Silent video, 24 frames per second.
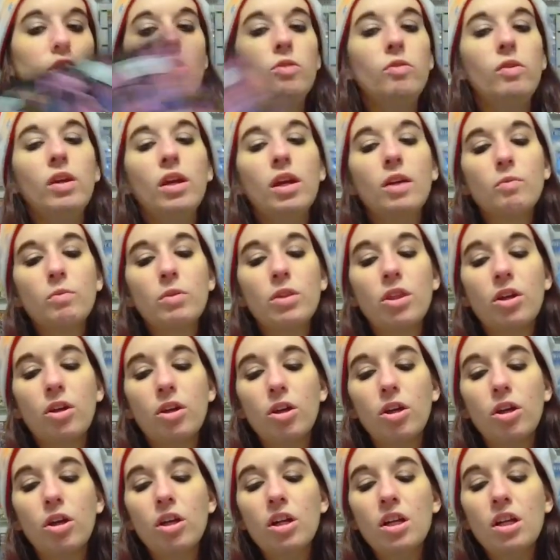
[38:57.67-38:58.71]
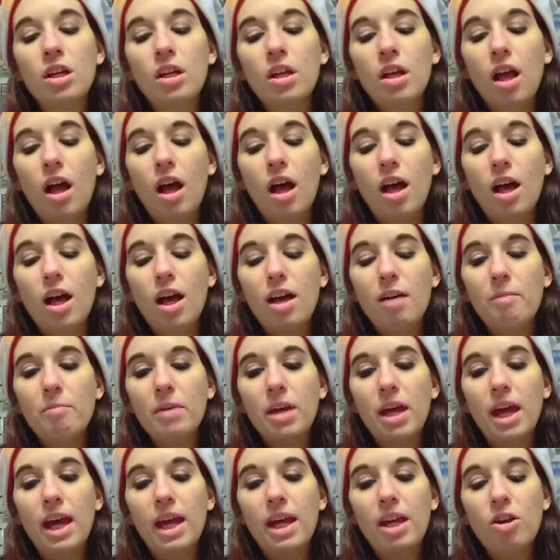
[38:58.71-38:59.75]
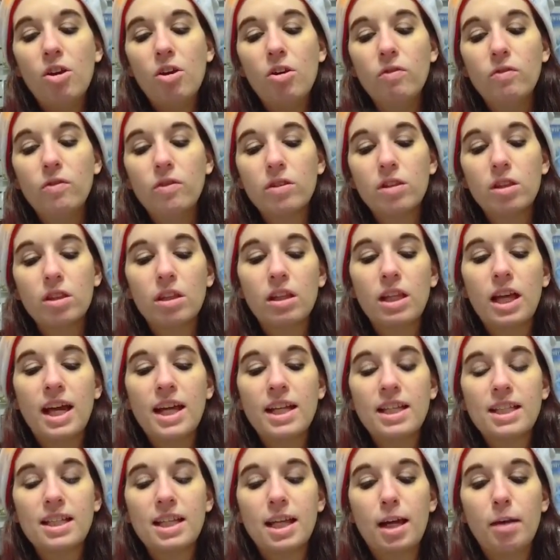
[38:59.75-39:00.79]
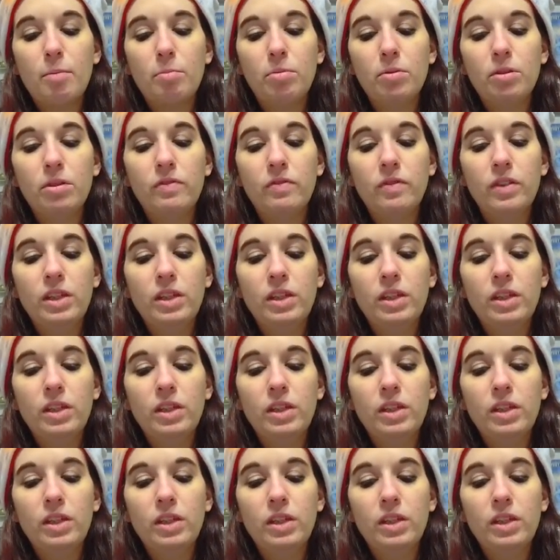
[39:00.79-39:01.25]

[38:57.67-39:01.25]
going on with her. Um, and over the last couple of